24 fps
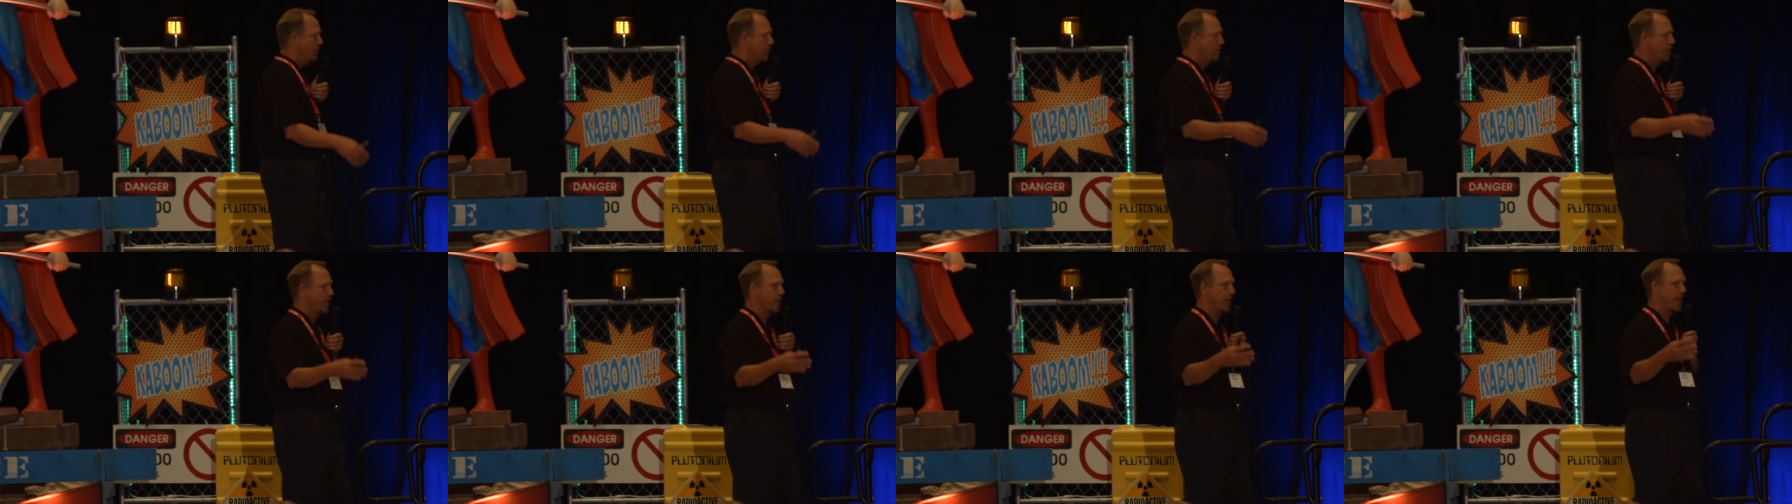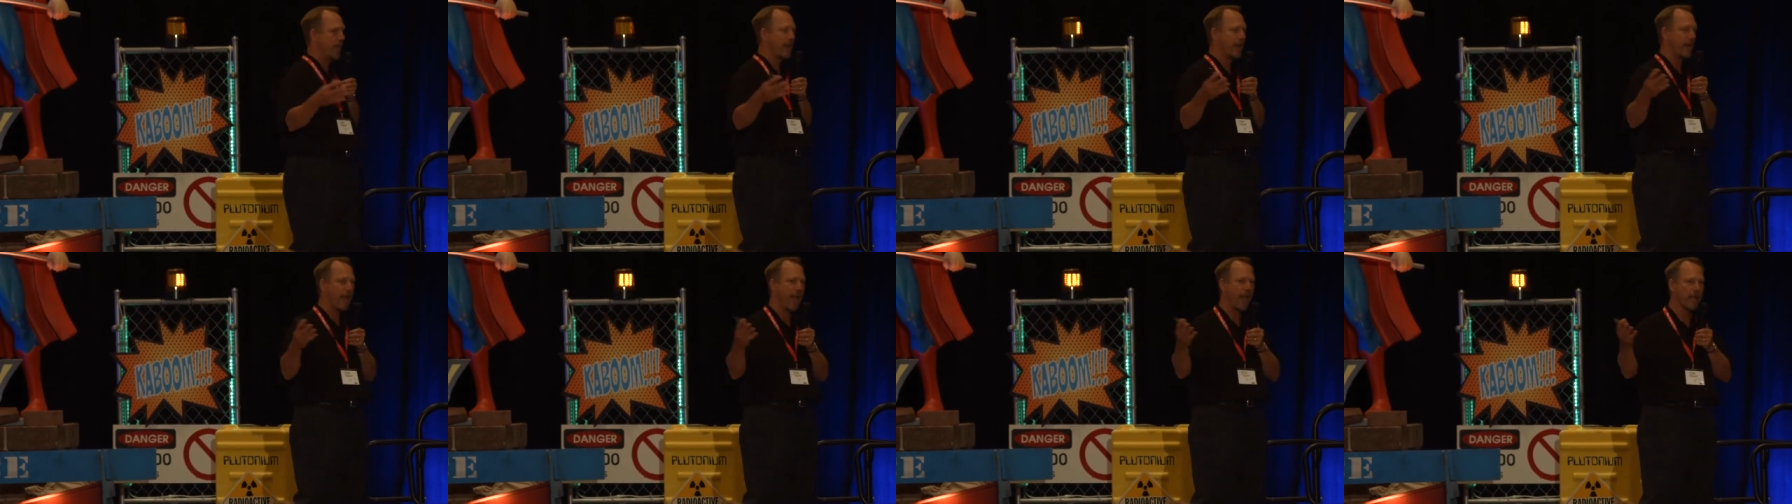to
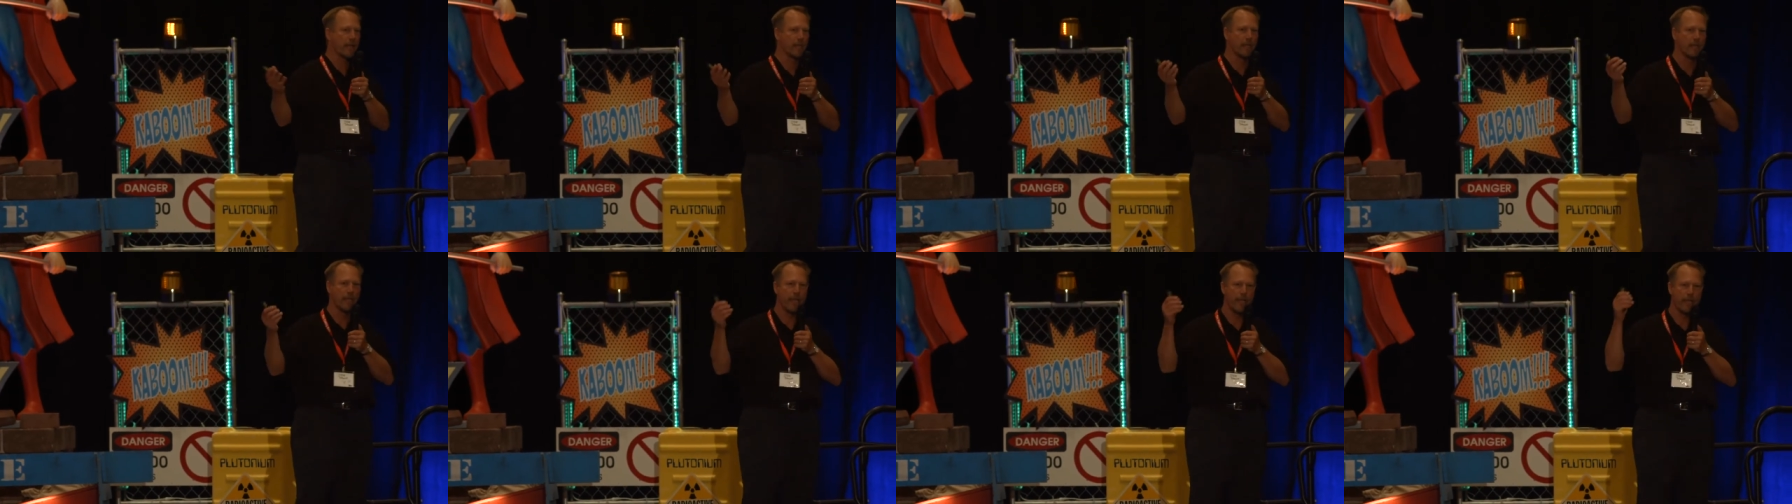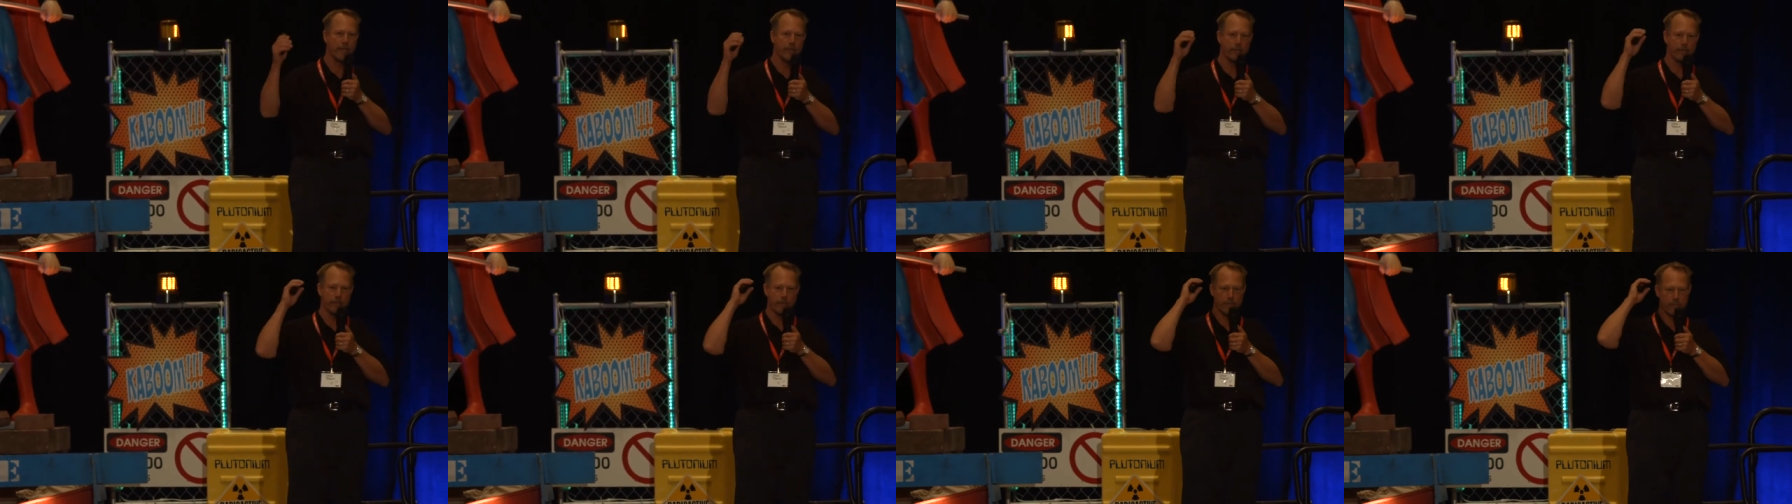get
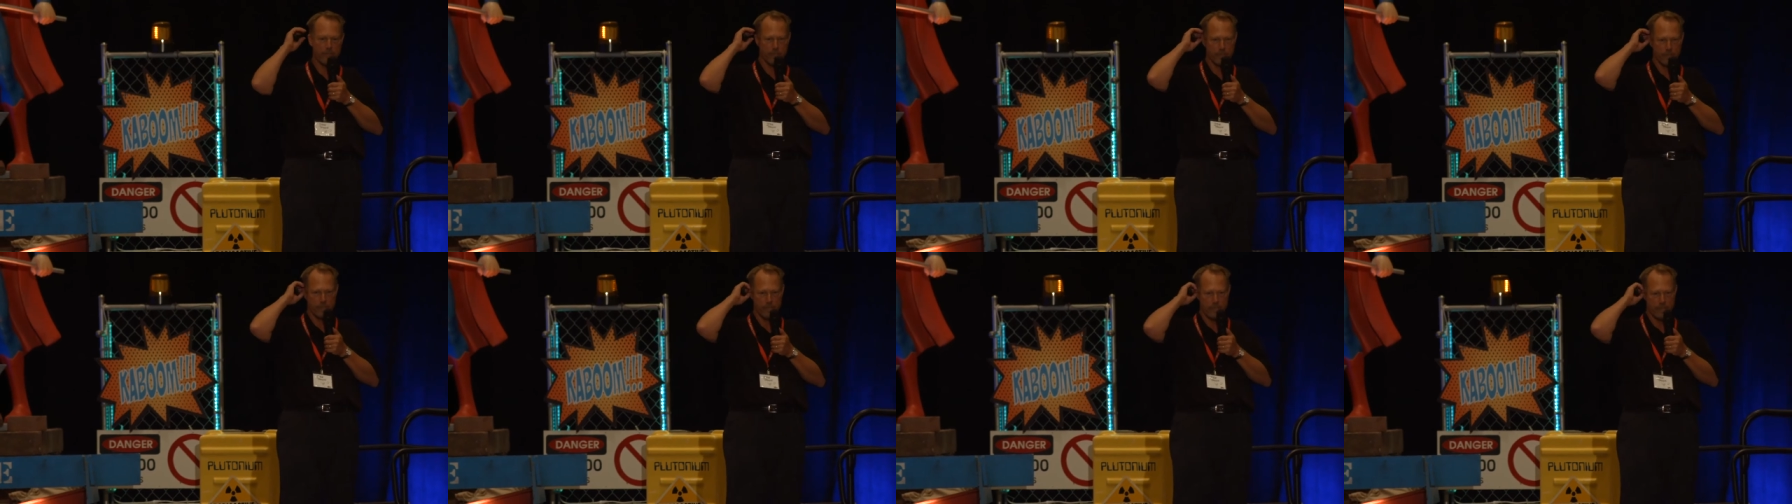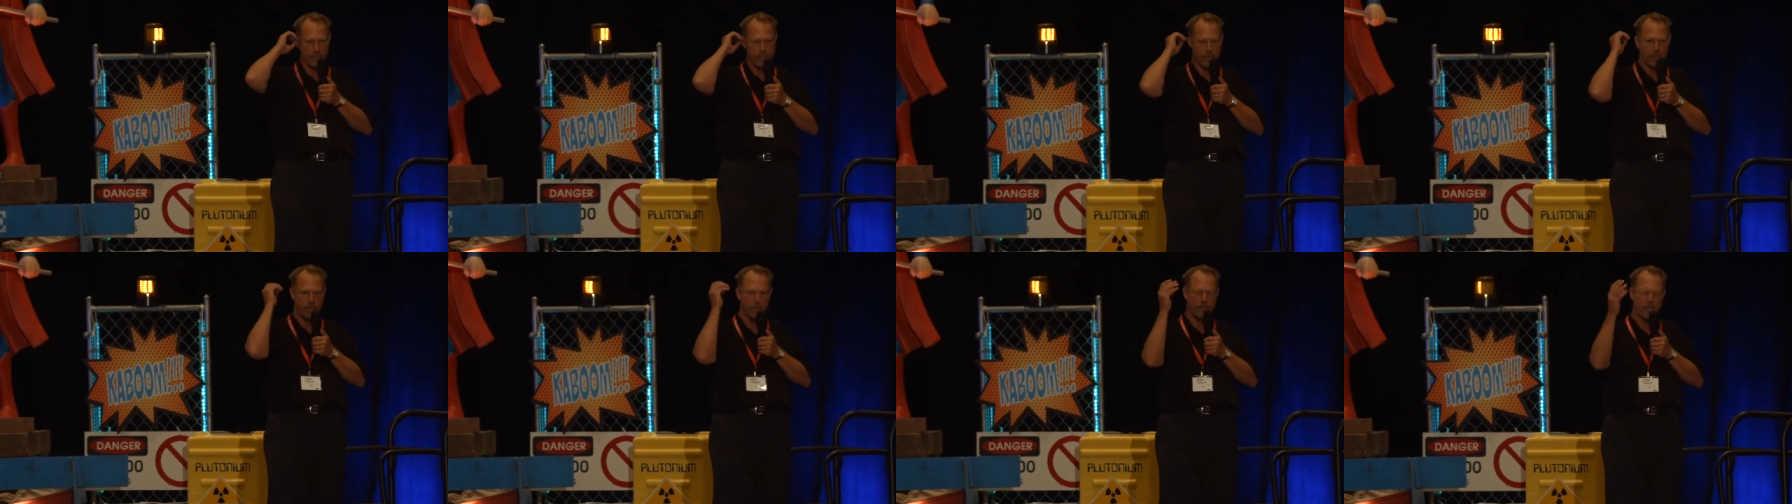accolades.
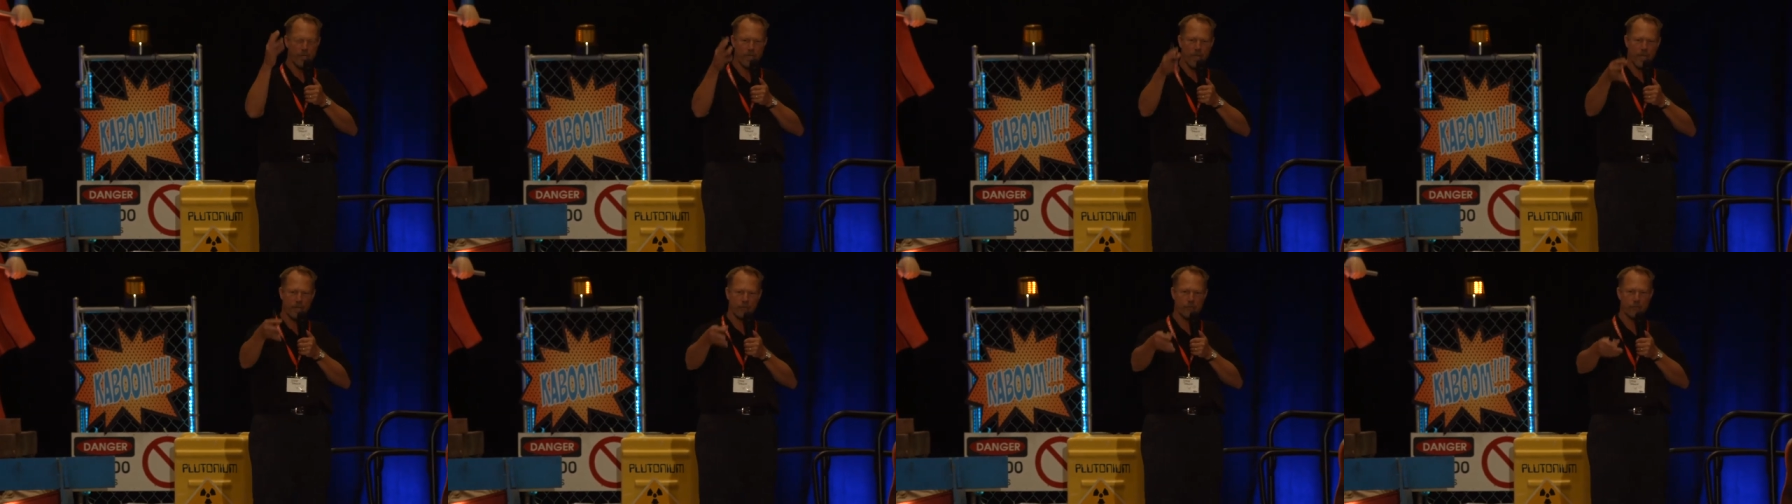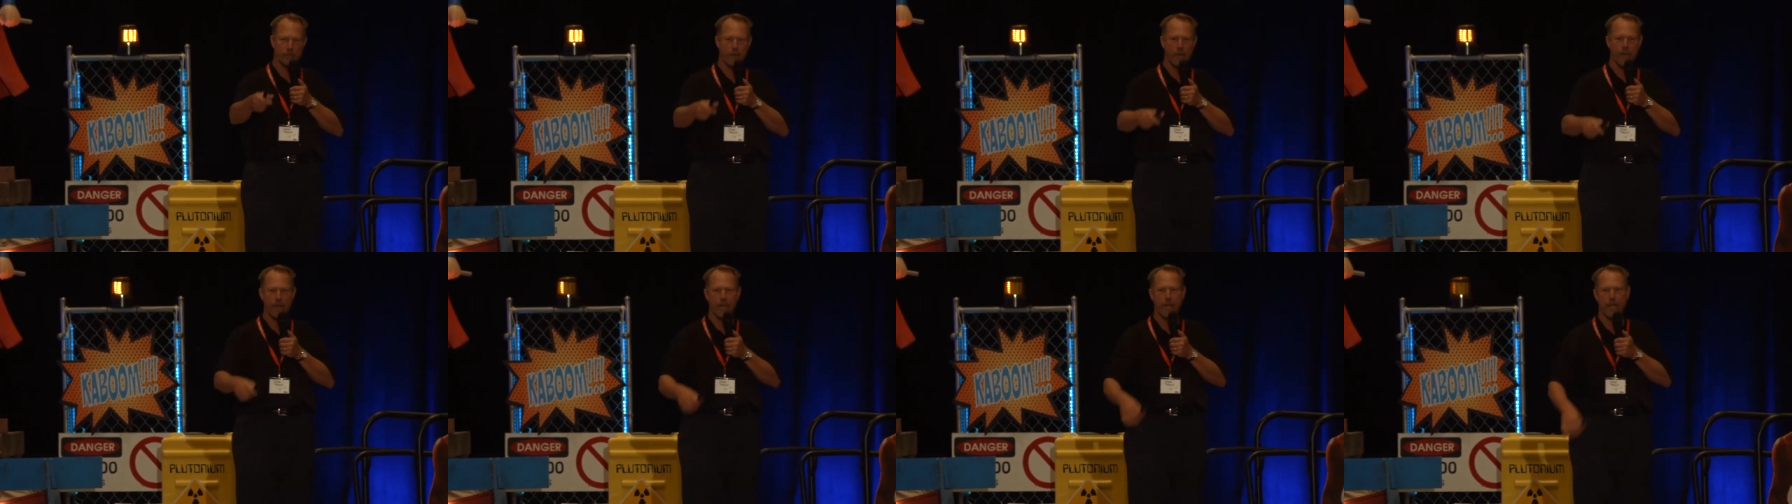She got
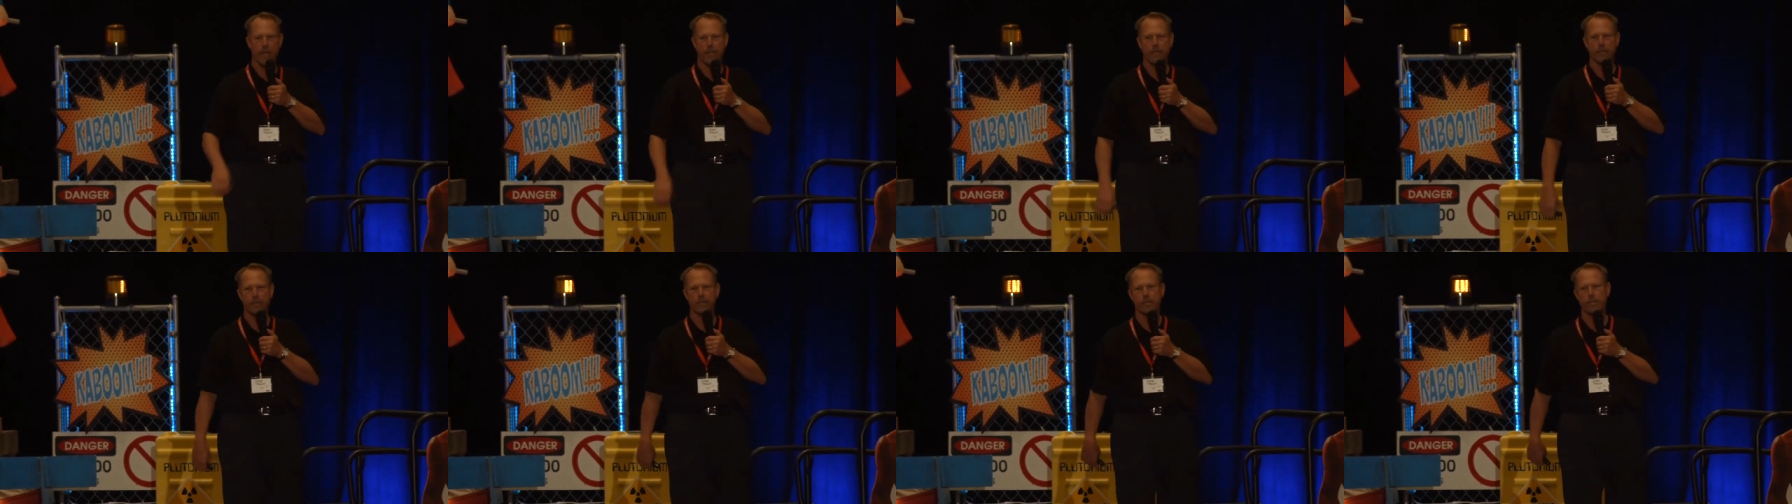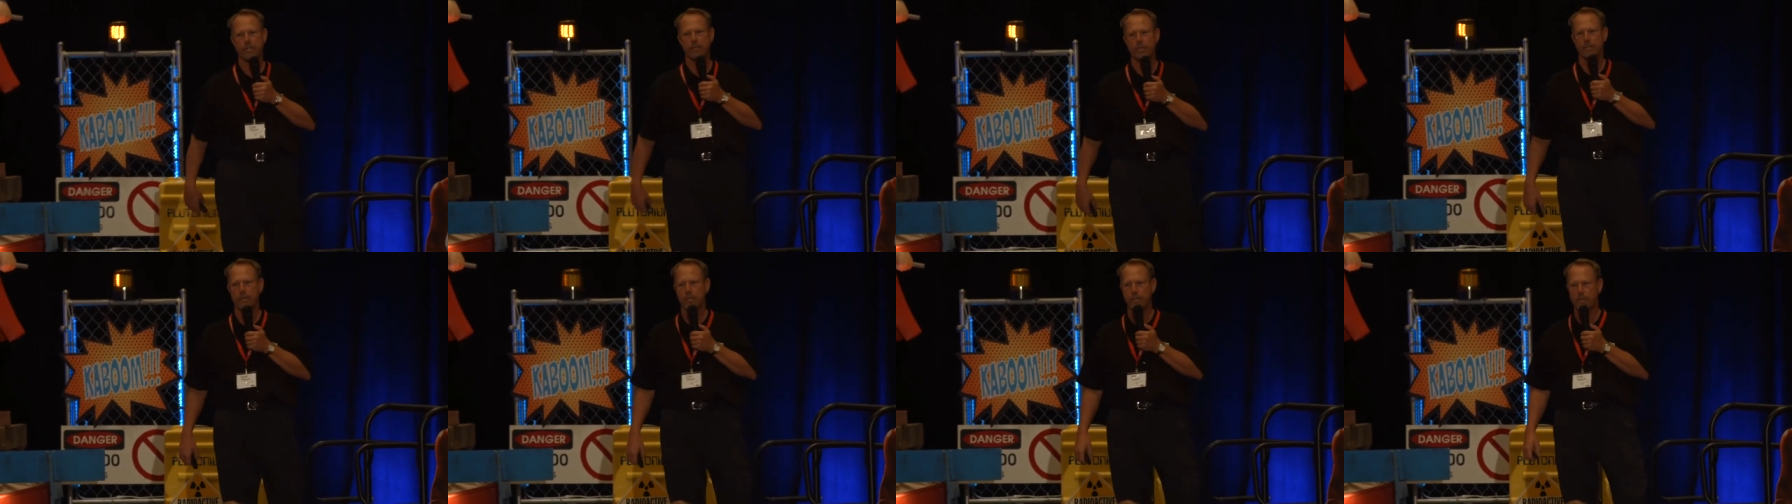straight
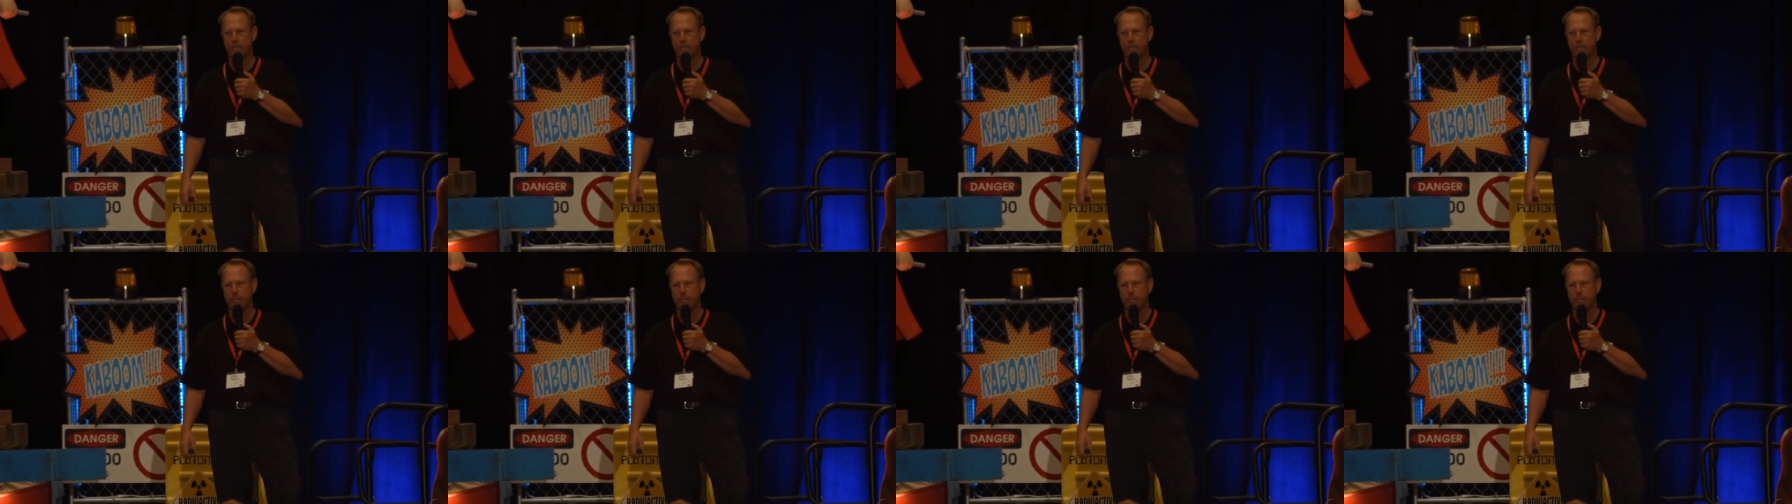A's.